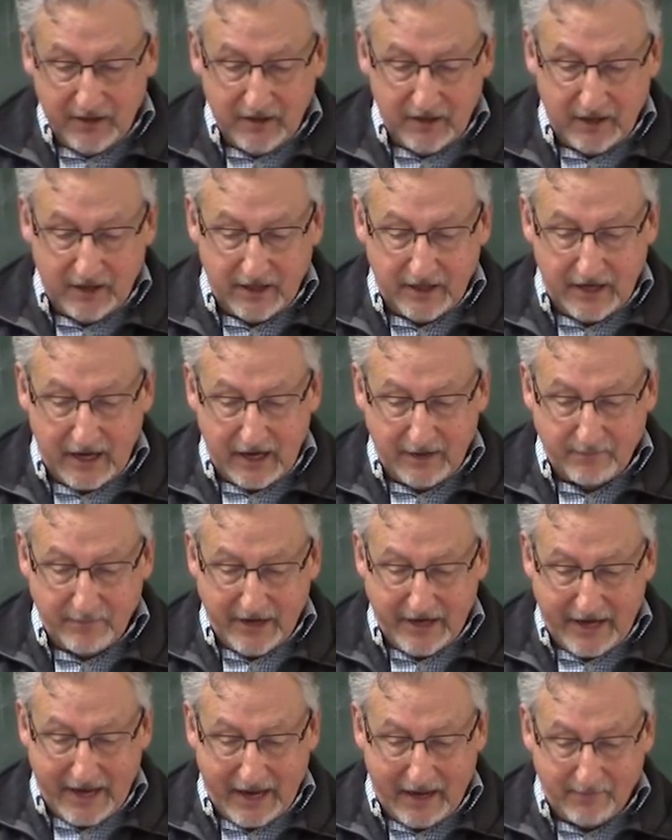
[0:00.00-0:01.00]
and I
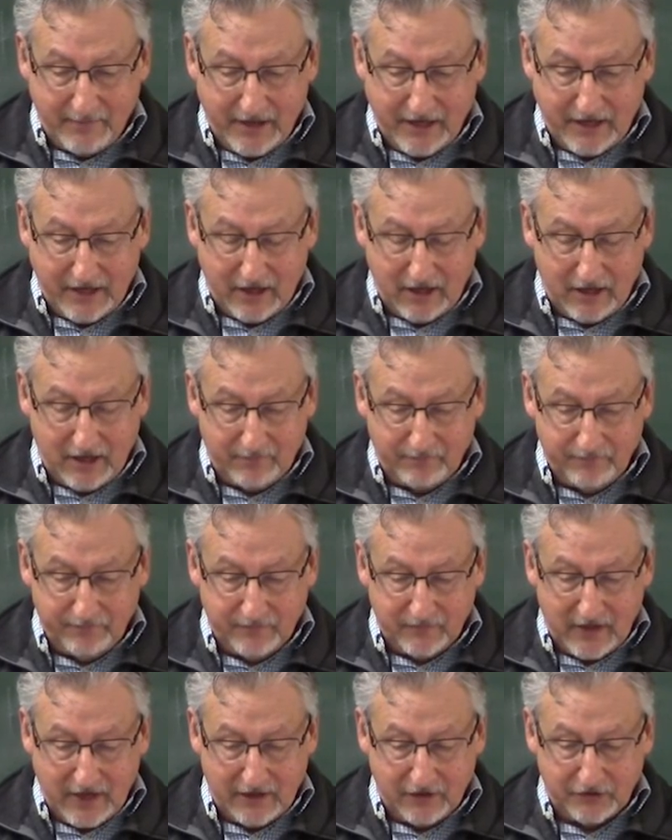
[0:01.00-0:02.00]
may, I may uh,
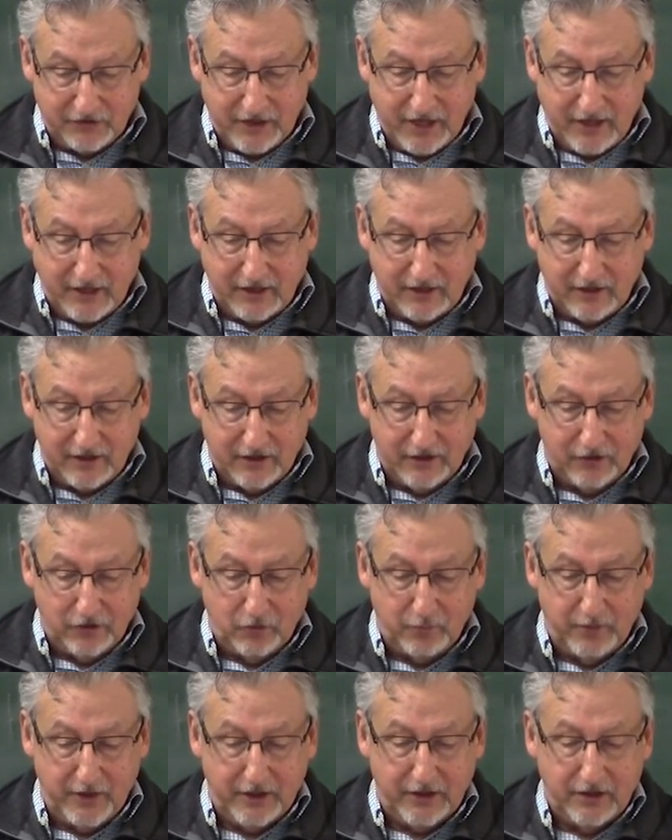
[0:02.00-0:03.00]
annotate it a
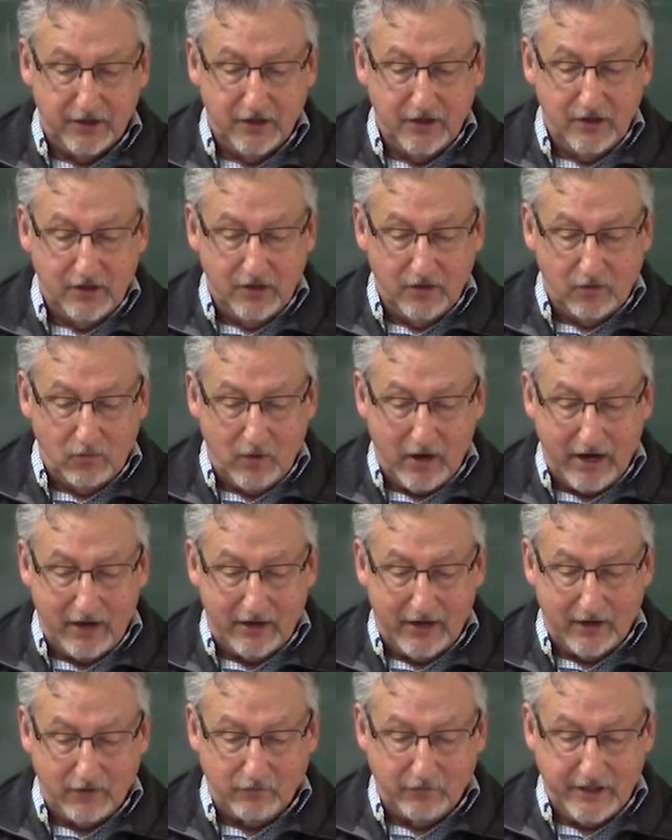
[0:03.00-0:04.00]
little bit
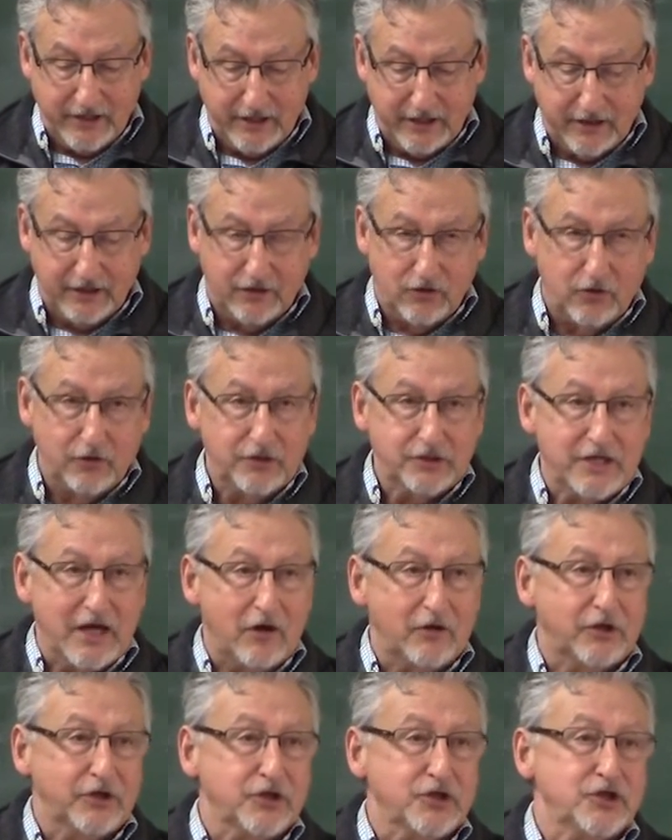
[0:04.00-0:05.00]
while I read it. Notice
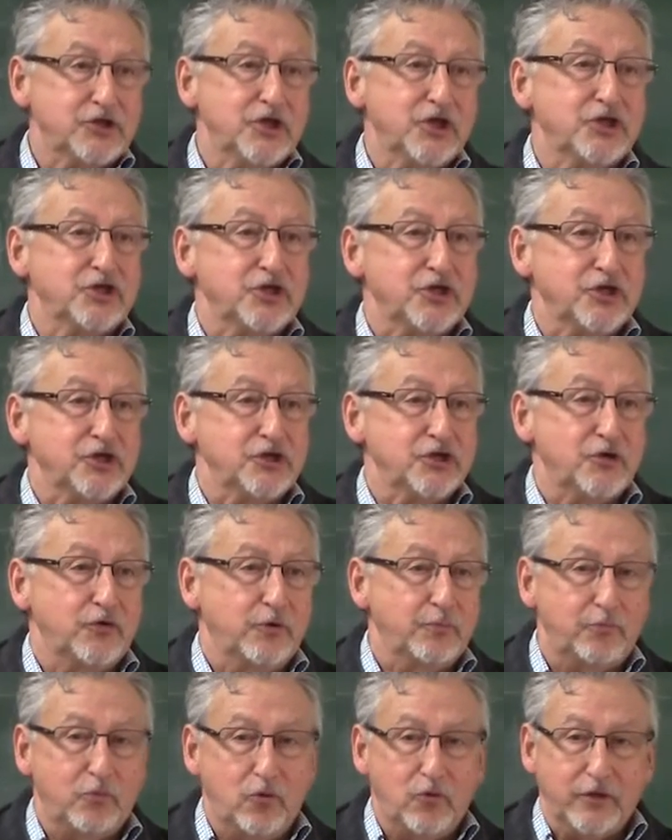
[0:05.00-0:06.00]
how concision is
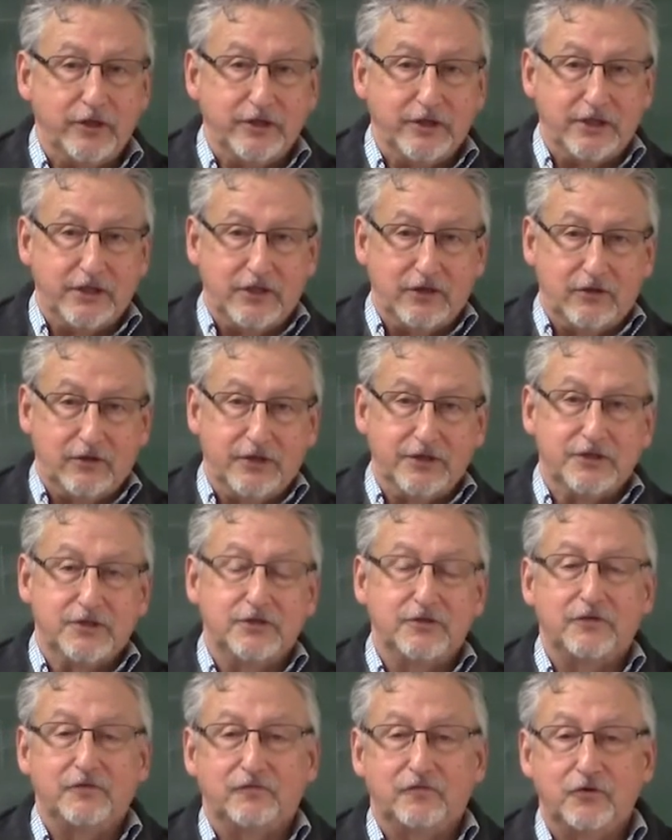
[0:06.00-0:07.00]
so important here. Listen
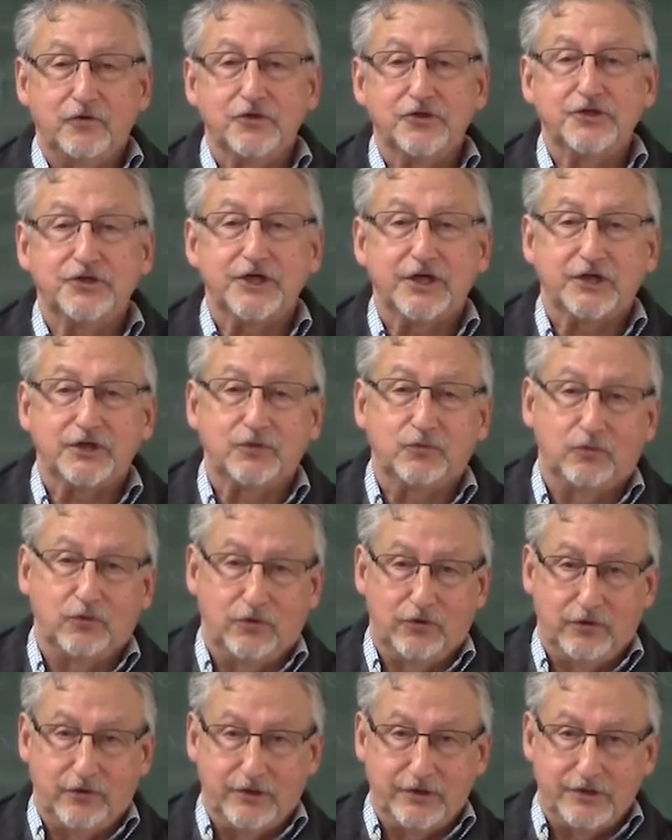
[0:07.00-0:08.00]
to the first six
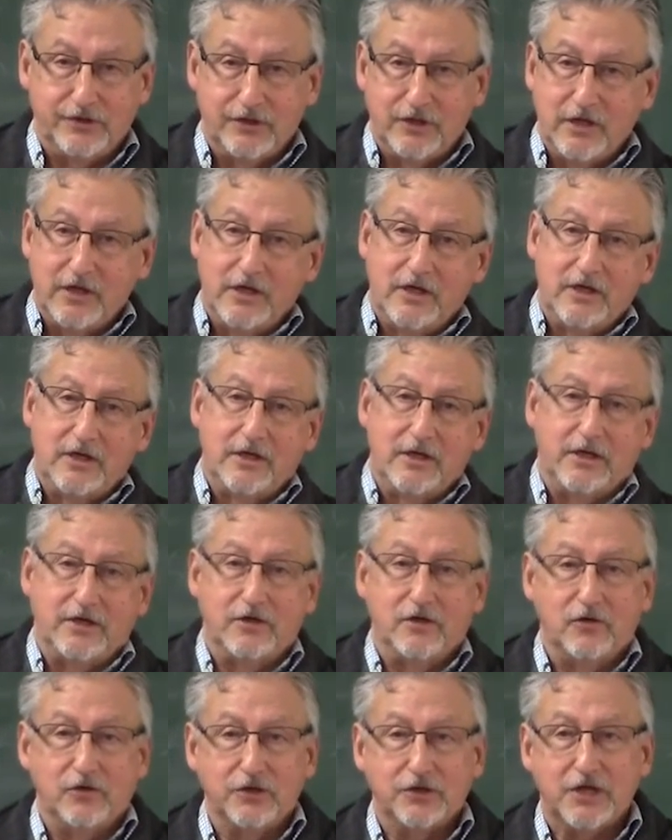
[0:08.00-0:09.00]
words, and
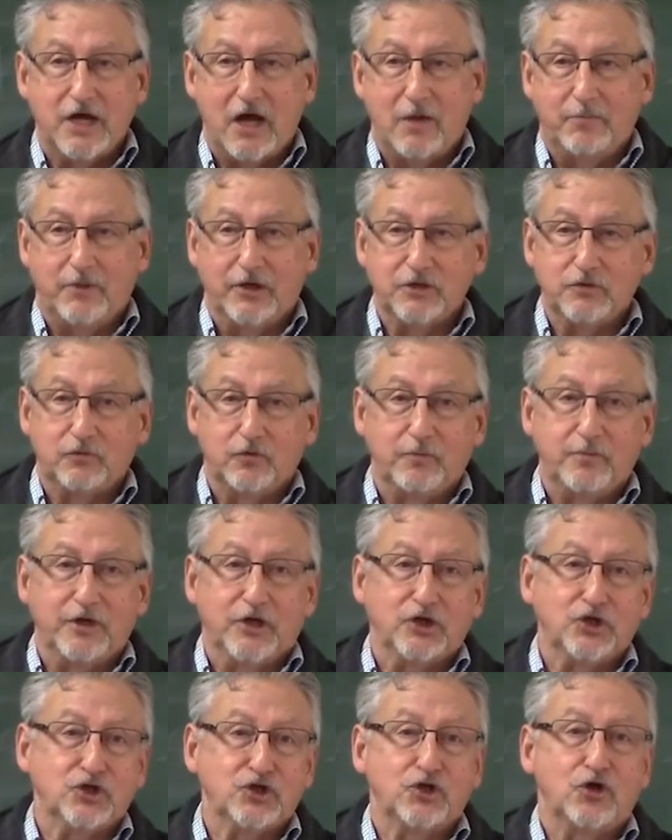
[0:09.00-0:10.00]
notice how much we're
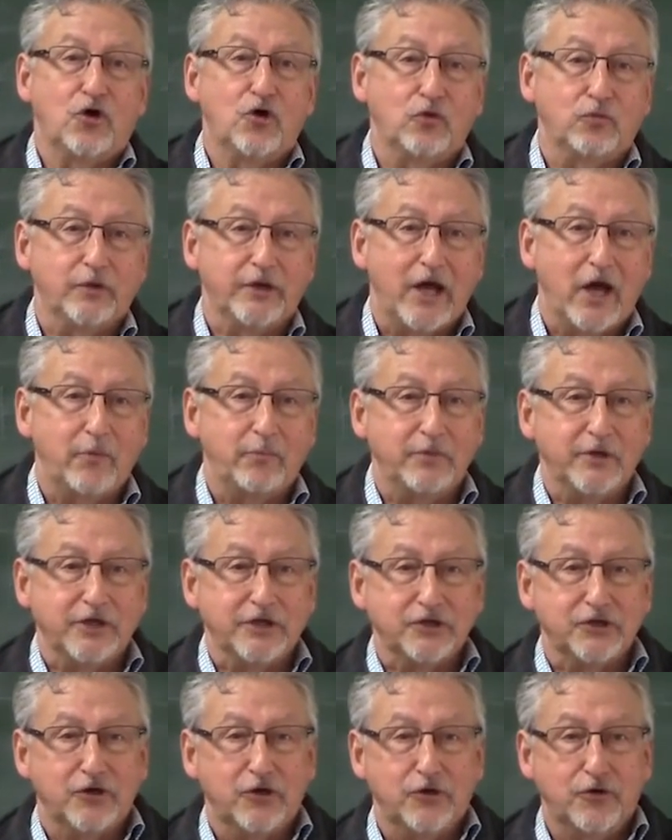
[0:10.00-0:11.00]
being shown without
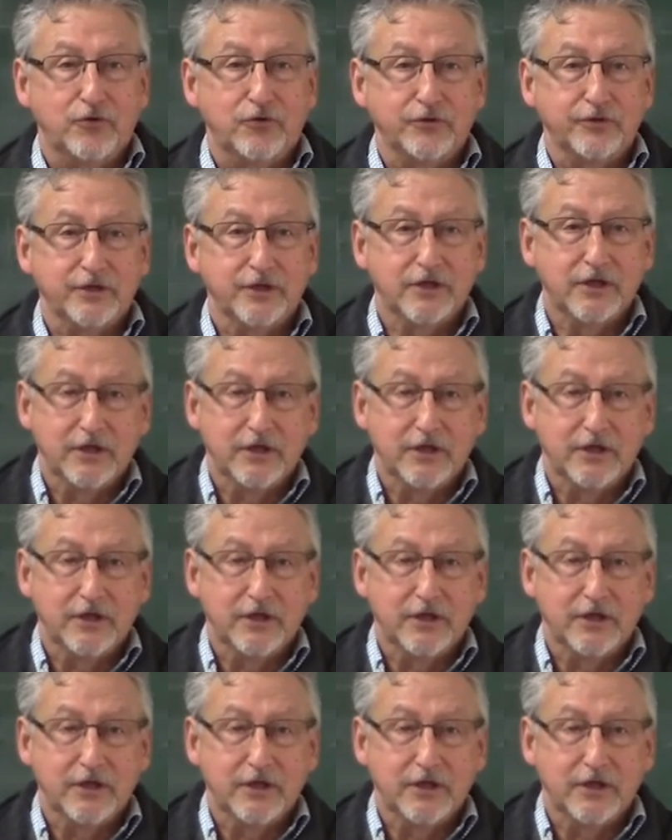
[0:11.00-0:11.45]
being told.